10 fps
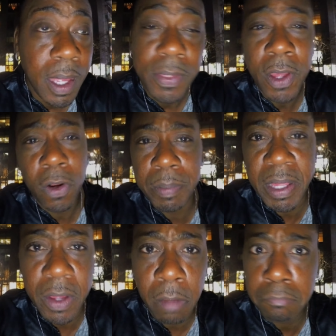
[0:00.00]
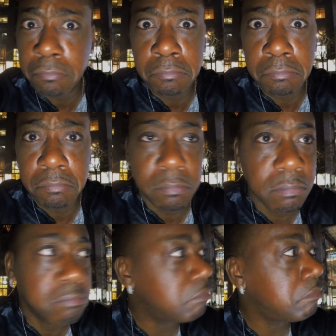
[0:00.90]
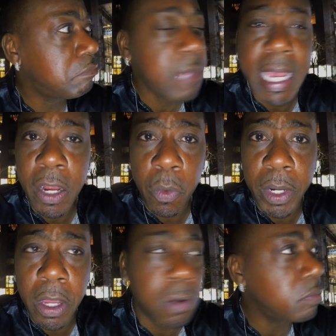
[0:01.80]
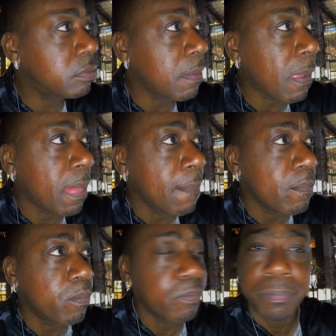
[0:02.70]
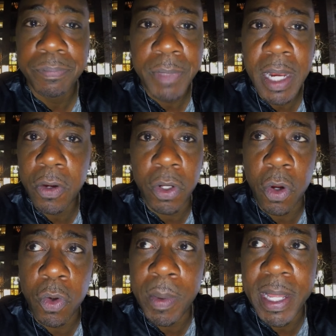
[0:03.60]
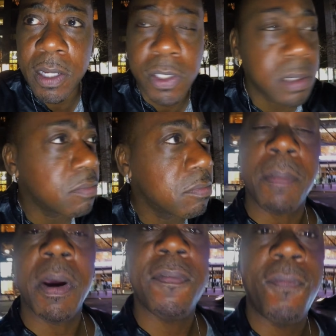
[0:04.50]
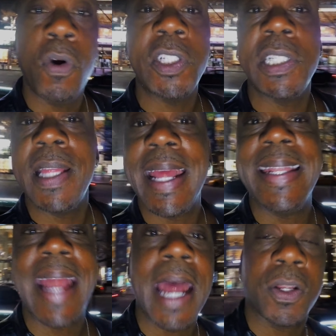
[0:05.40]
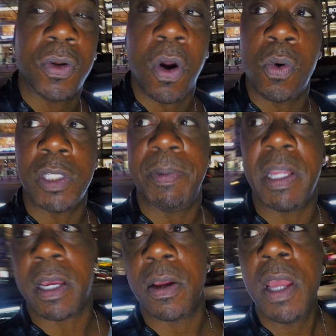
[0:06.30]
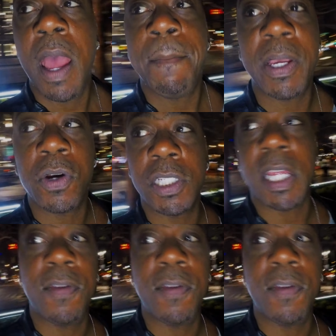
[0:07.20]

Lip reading: they're going to be there. They ain't got nowhere to go. They're not going to go nobody else. Unfortunately, they're not going to always be there, because